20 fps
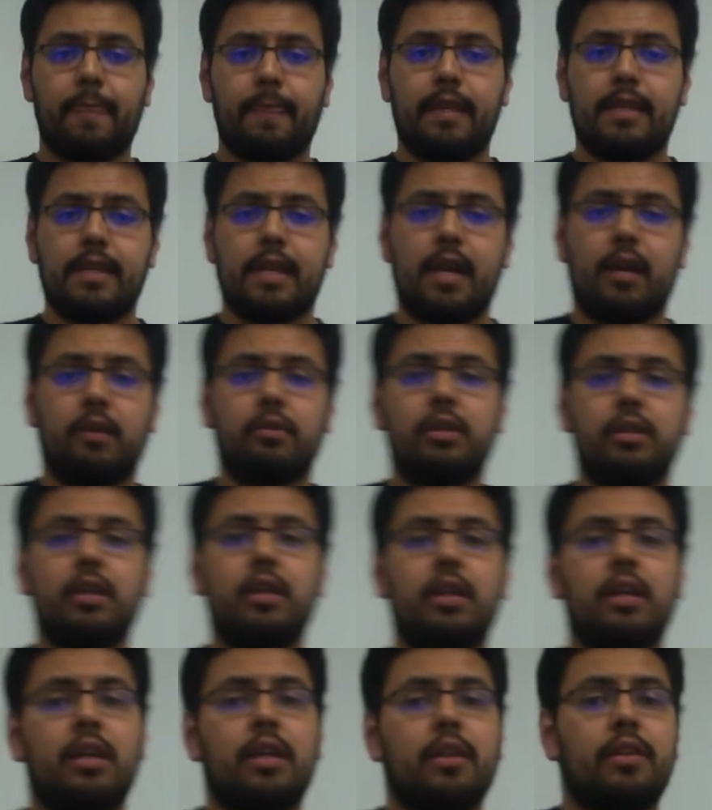Now,
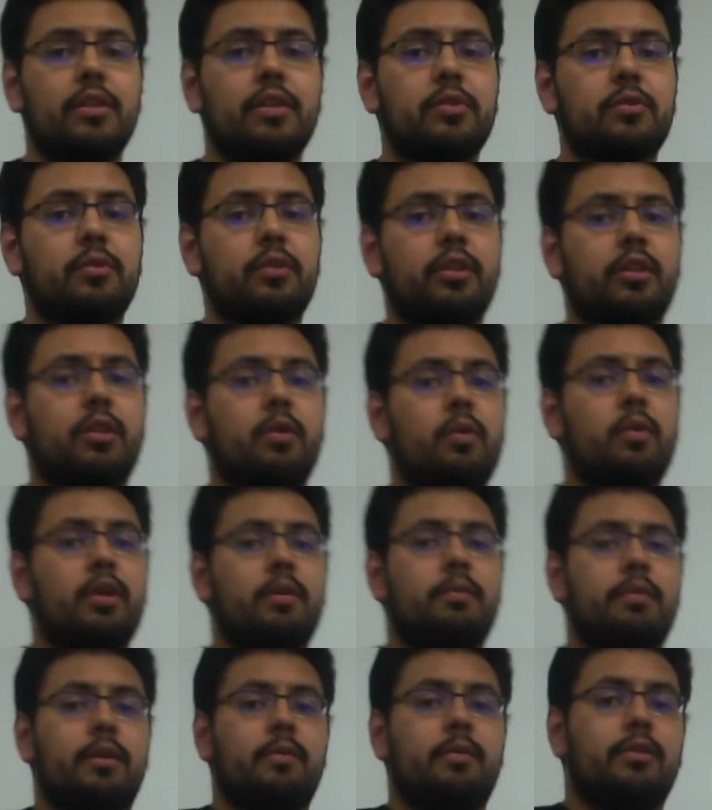this one you're going to want
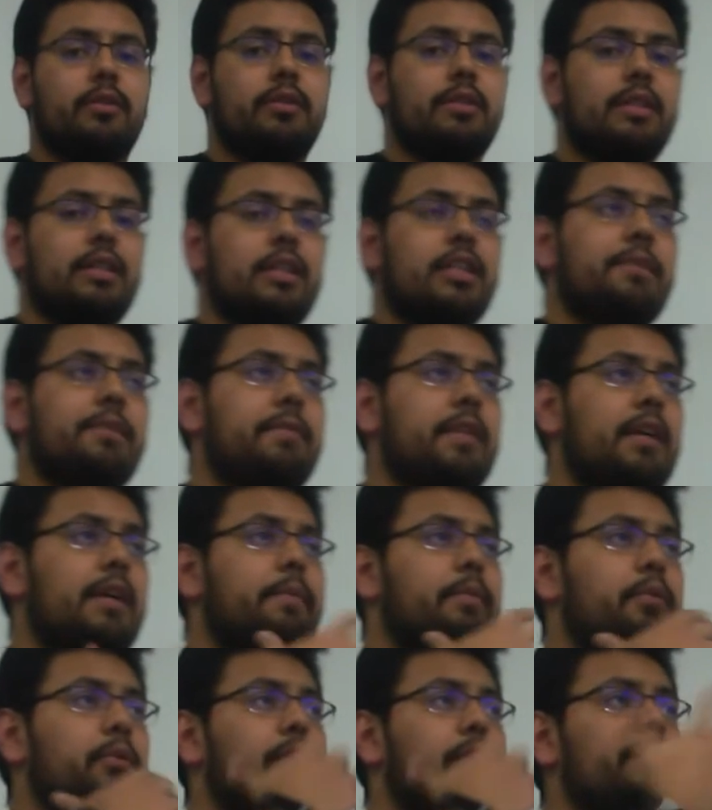to be able to keep
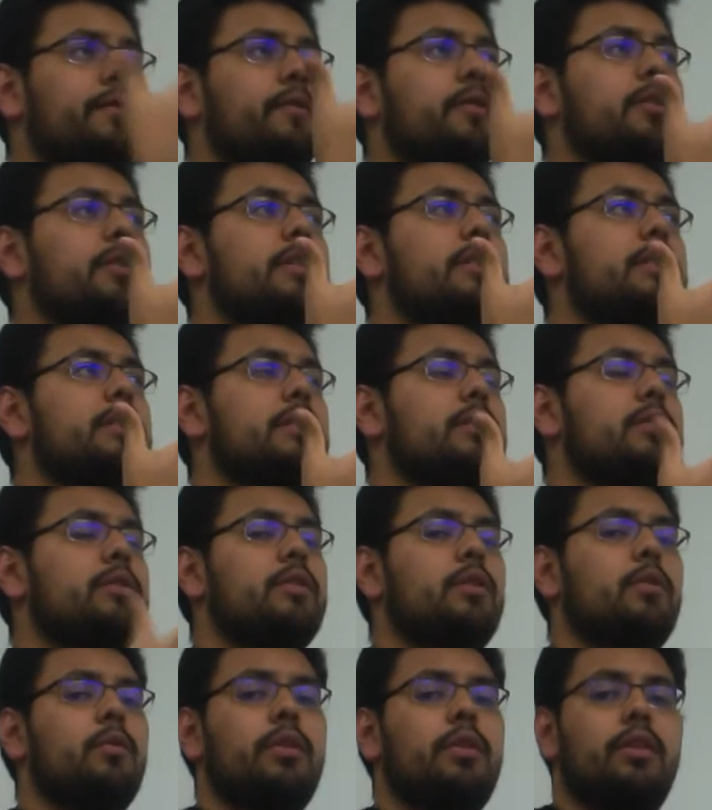that point of focus as you
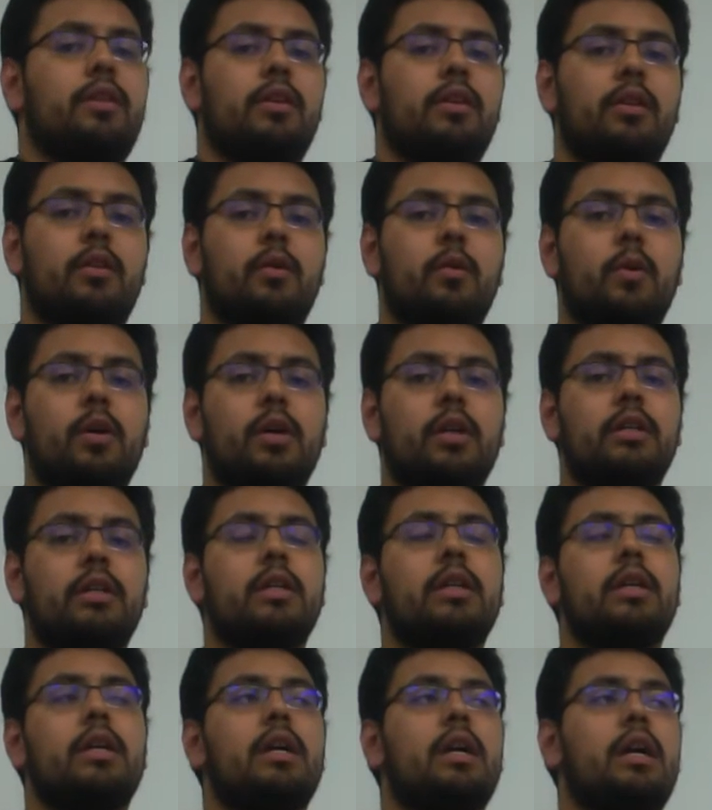did with the other one,
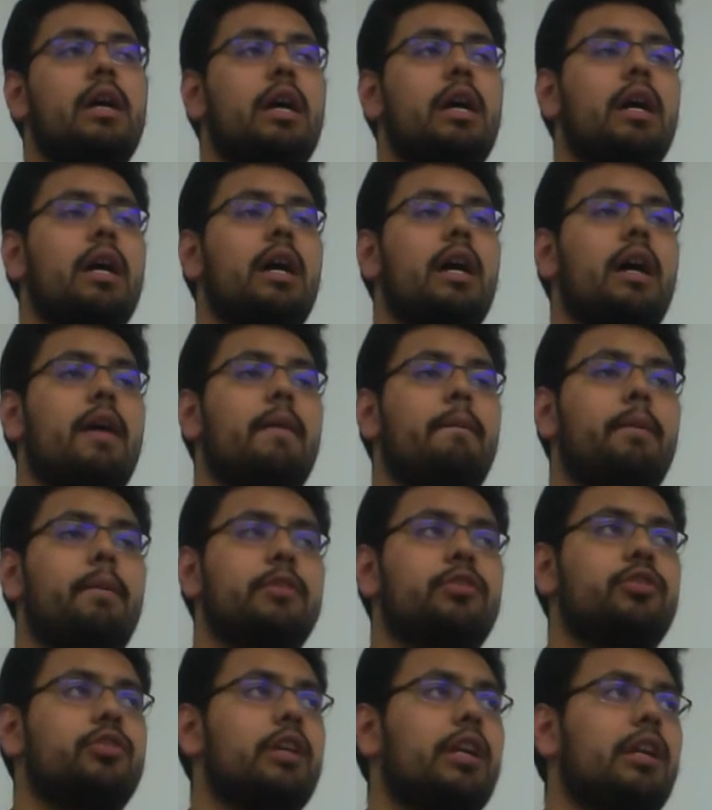
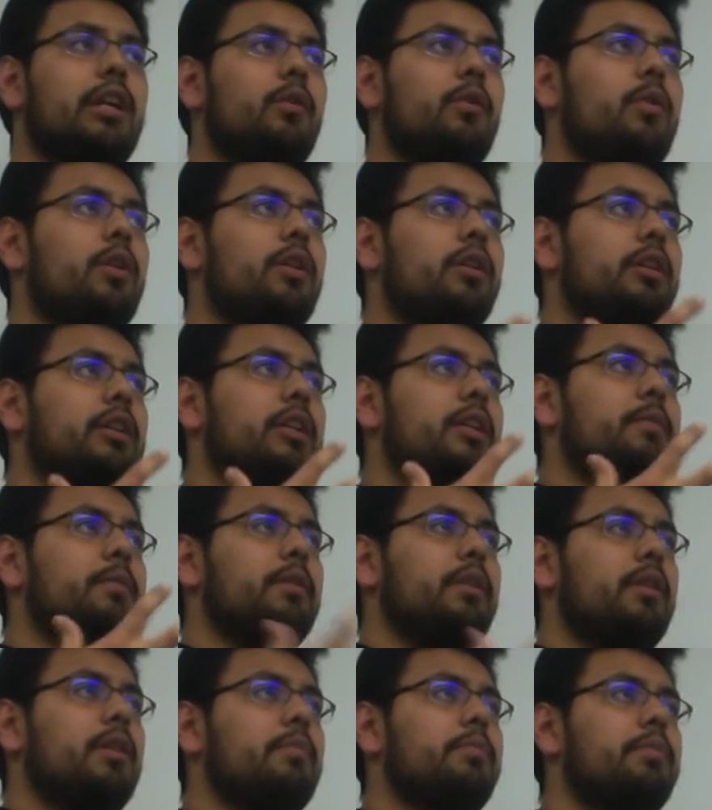but you're going to want to keep
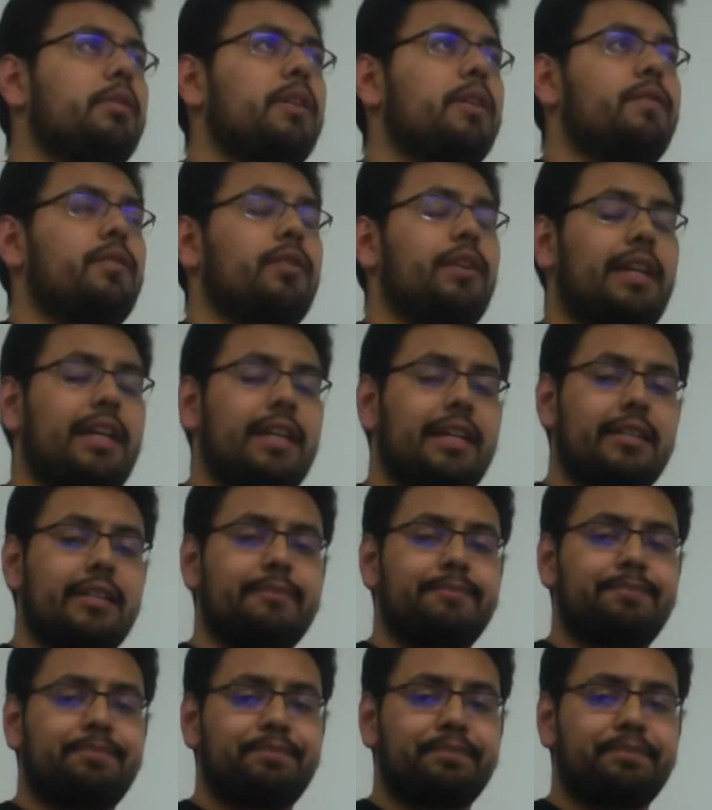it above your hand,